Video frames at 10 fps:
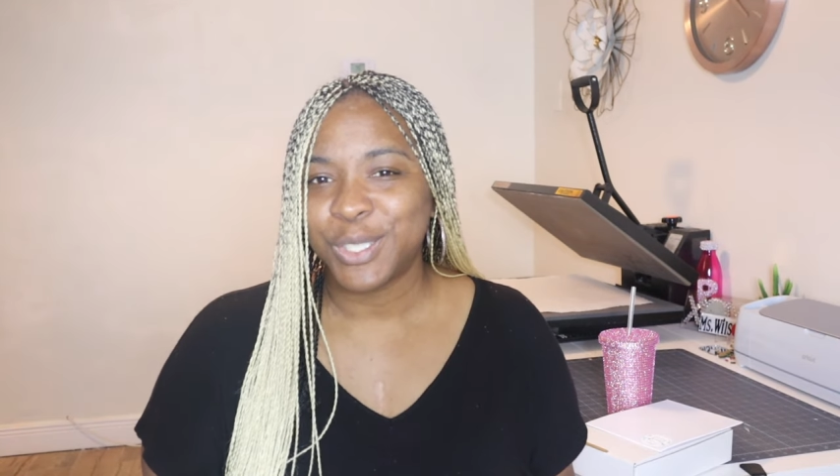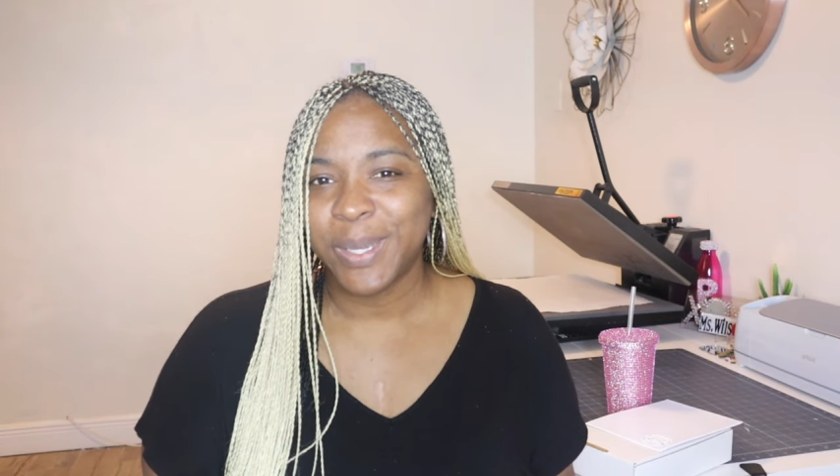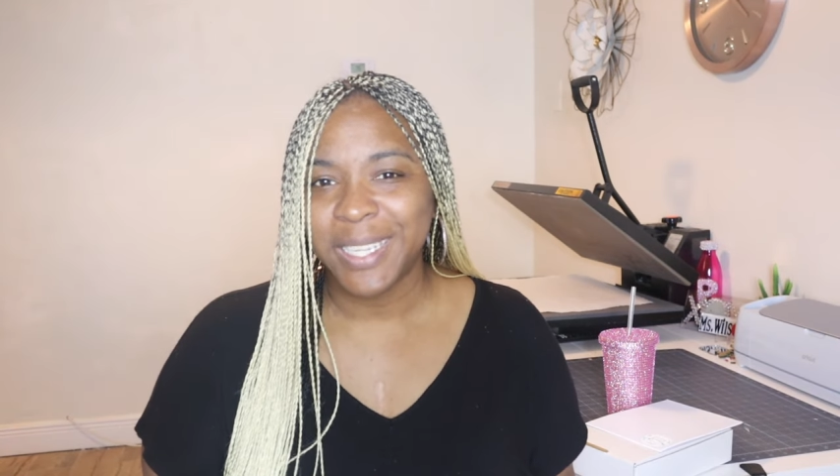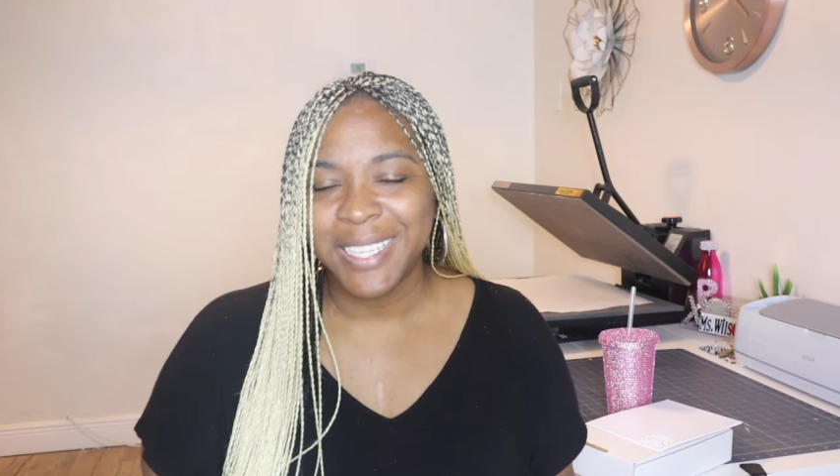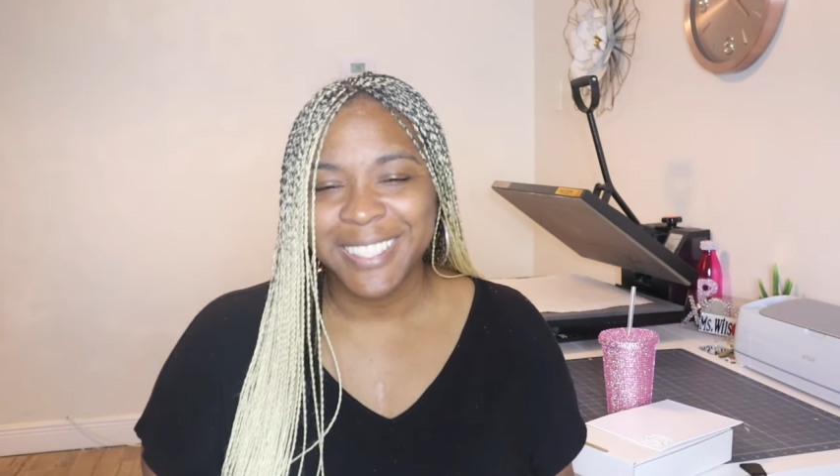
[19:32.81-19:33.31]

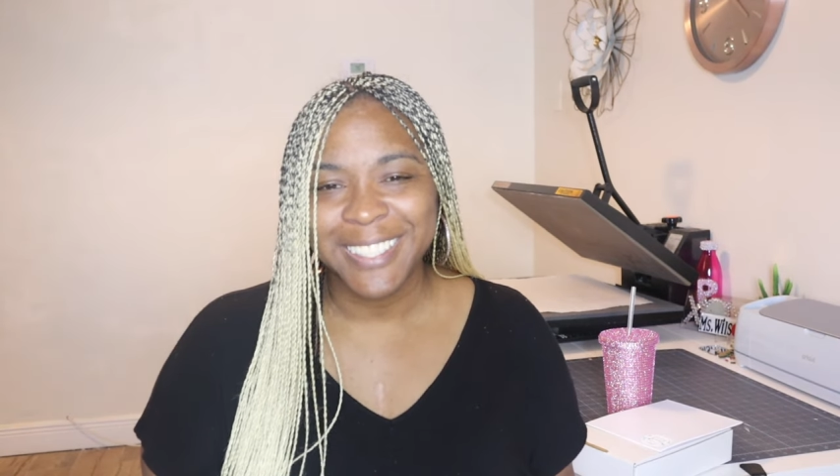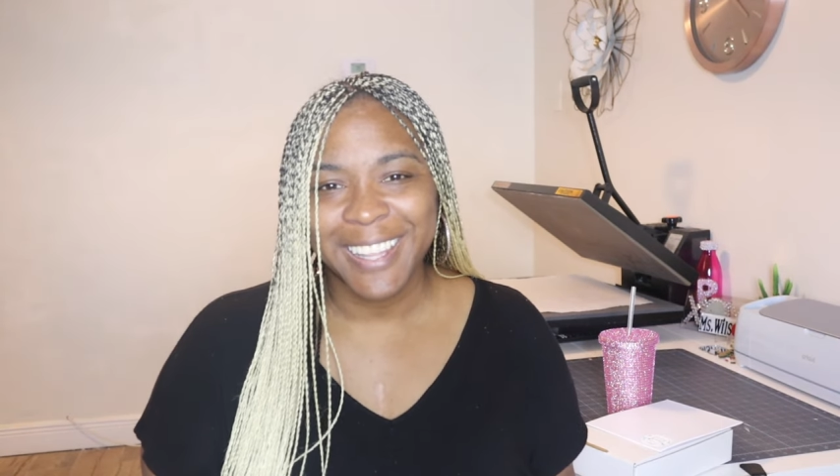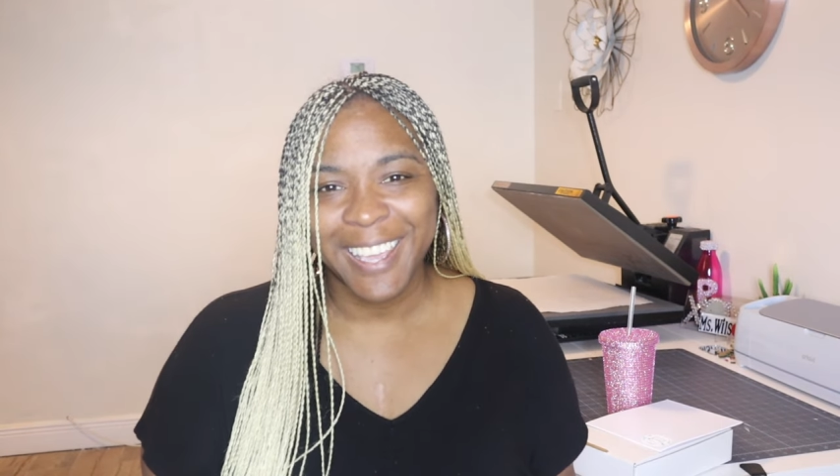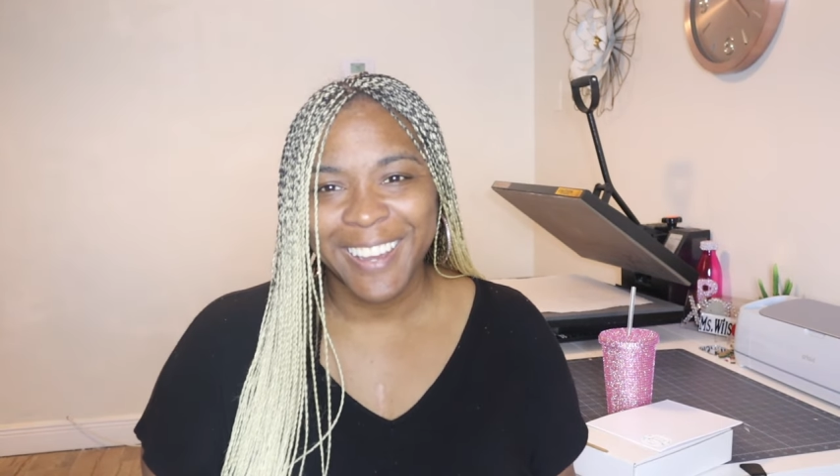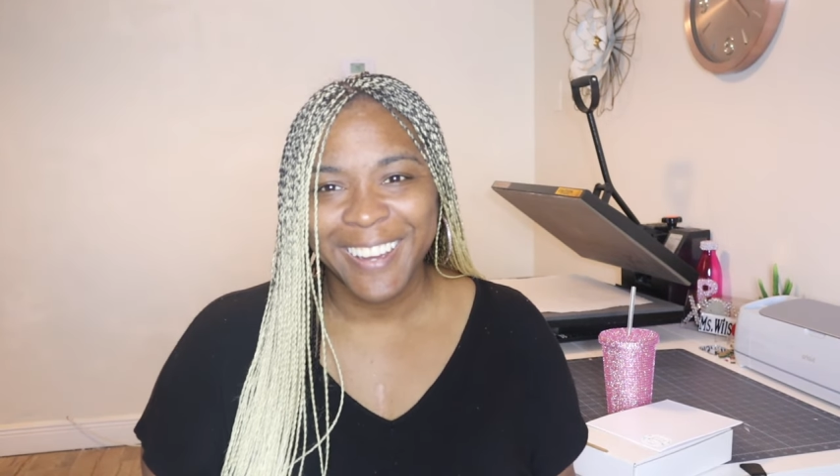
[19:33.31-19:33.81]
join us
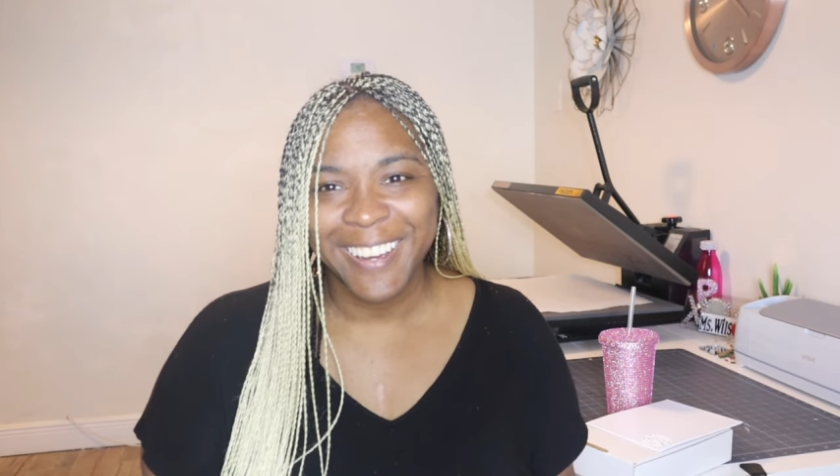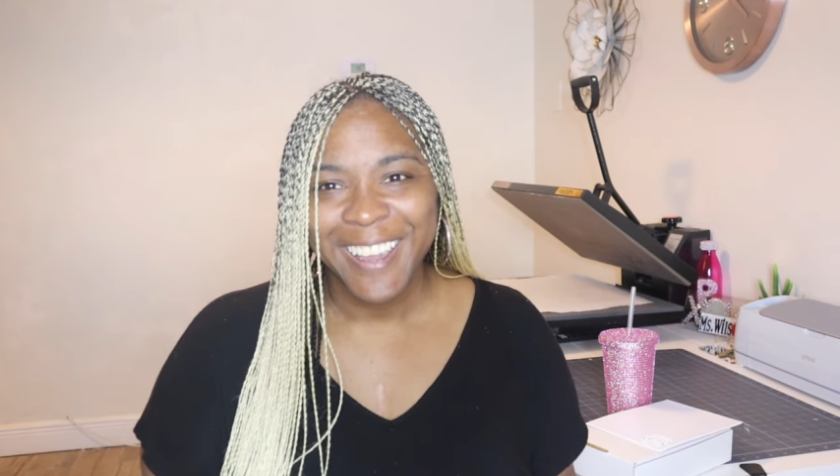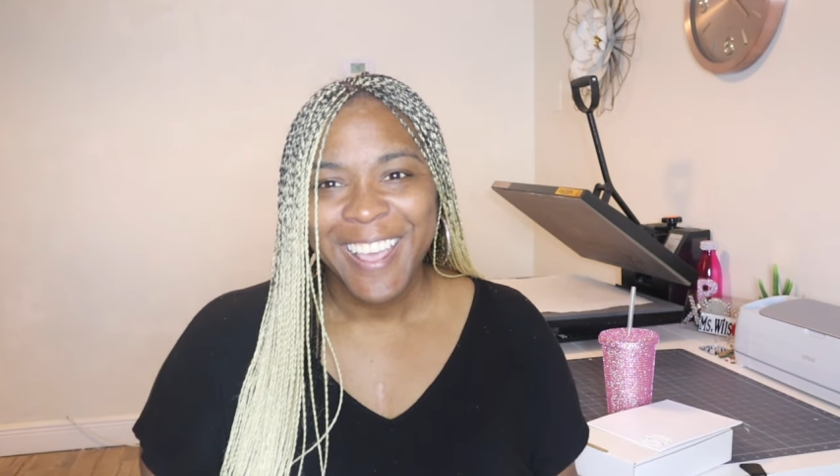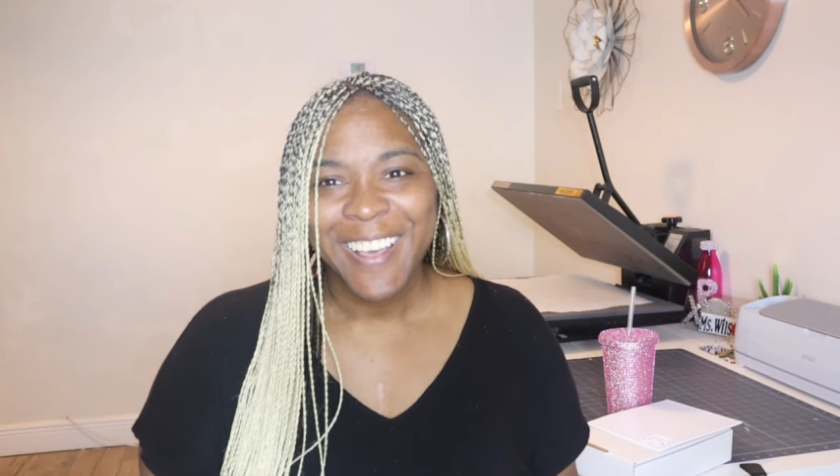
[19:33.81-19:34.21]
there.